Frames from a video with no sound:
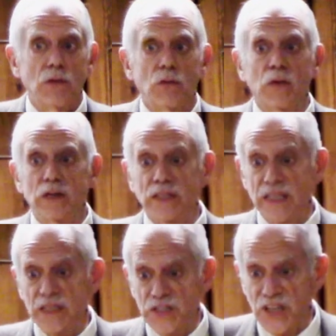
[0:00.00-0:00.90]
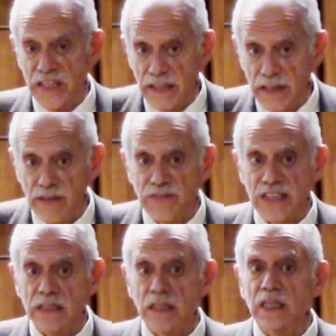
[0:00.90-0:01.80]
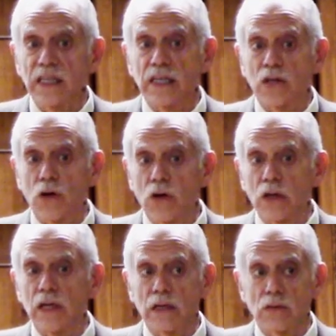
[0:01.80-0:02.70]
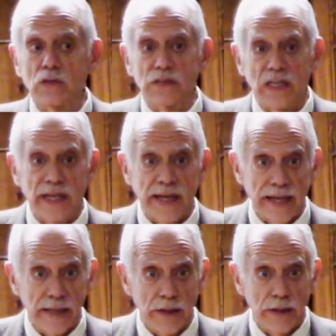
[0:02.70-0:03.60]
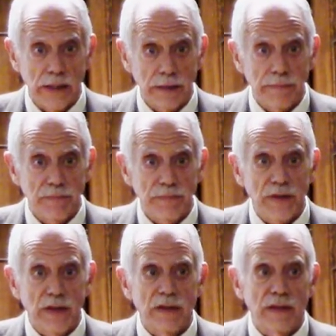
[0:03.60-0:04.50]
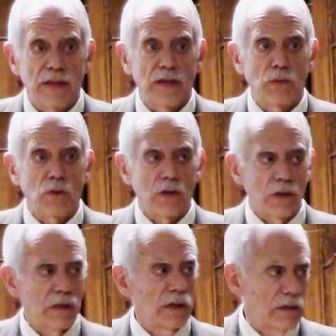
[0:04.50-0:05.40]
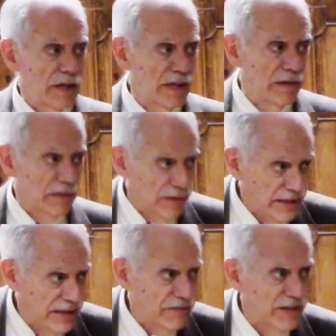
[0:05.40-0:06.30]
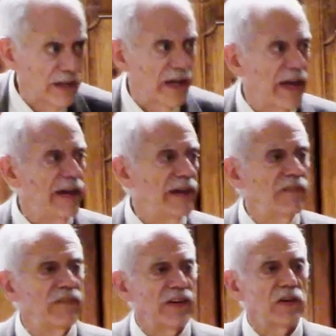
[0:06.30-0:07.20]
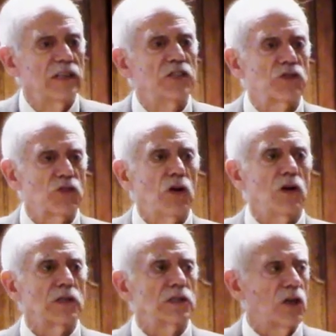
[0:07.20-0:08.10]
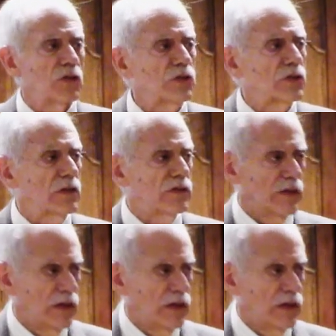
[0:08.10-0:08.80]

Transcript: Where did they study? If they studied at all, it was in a cheder. Right. They were given a very strong dose of